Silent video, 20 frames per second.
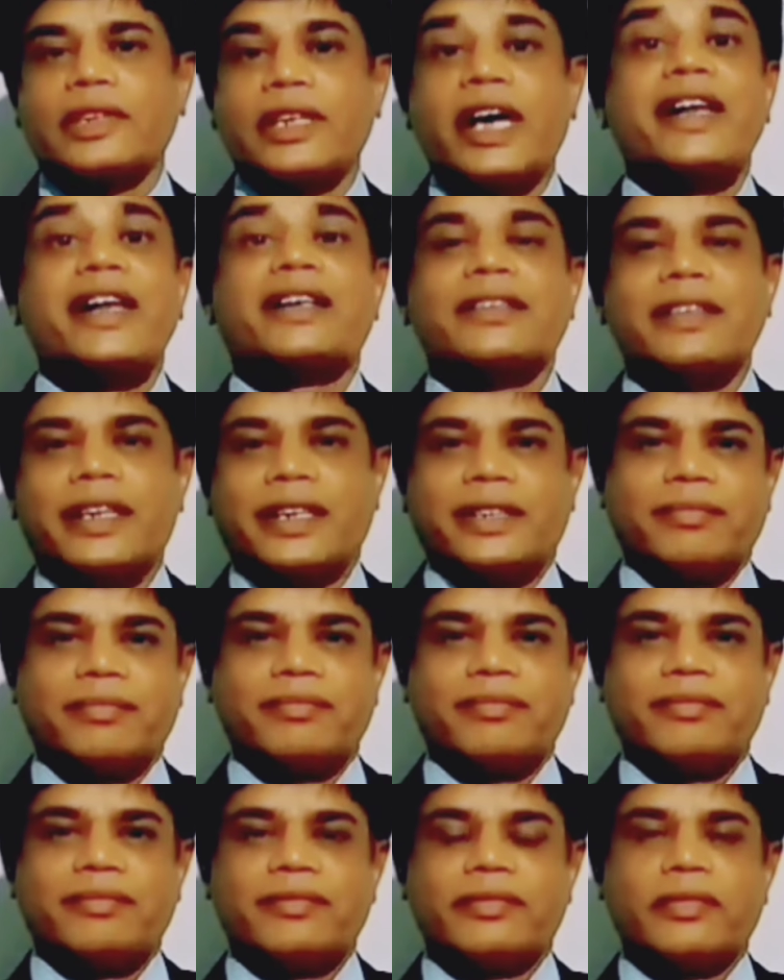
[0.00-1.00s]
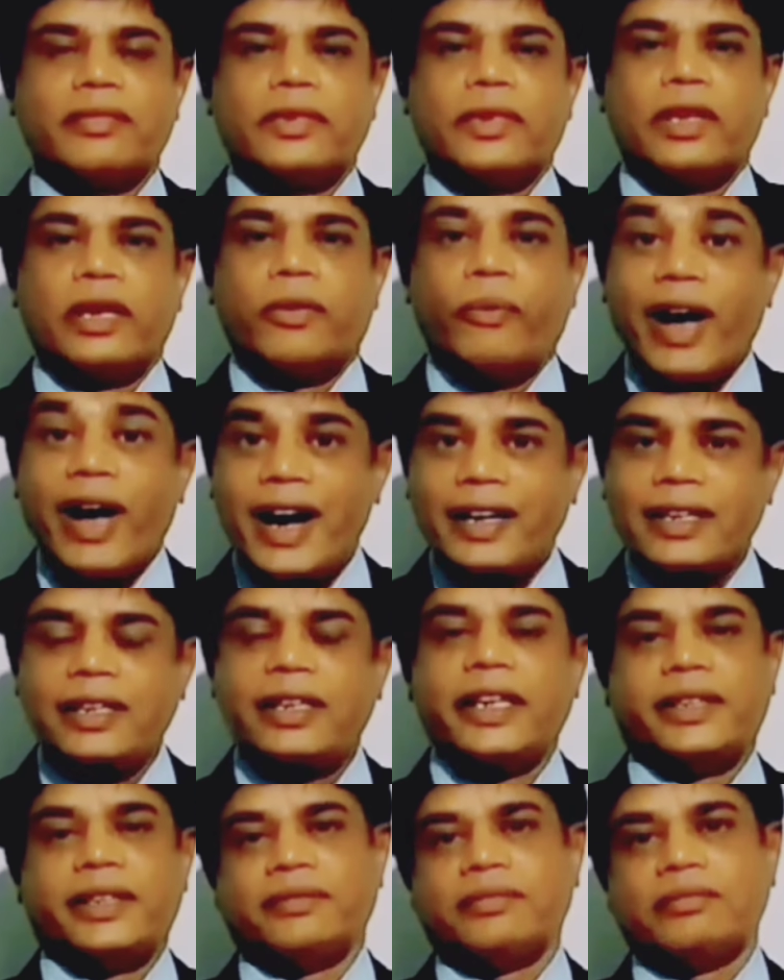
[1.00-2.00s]
Direct dye,
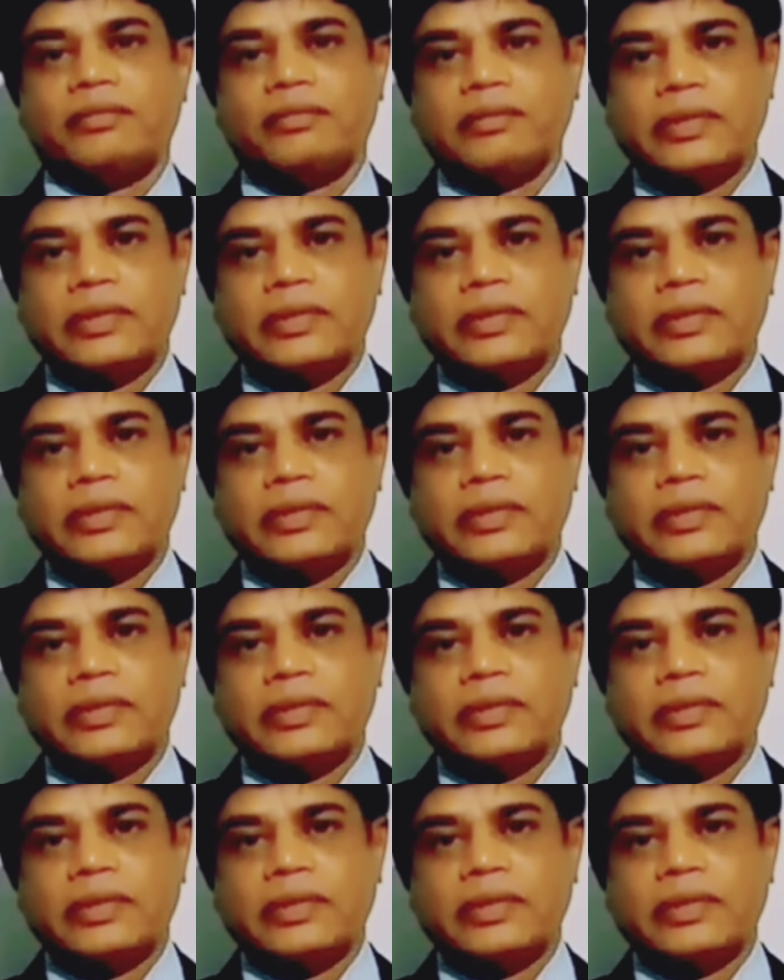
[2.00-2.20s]
VAT dye,